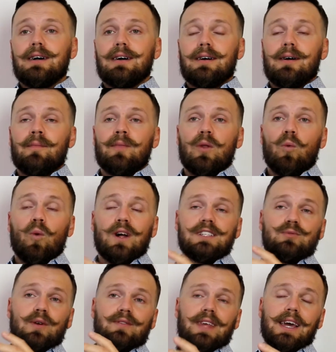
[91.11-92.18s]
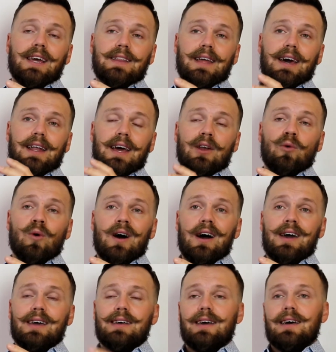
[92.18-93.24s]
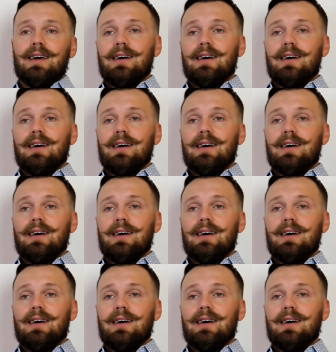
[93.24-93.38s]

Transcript: Um, once we've taken that NOI,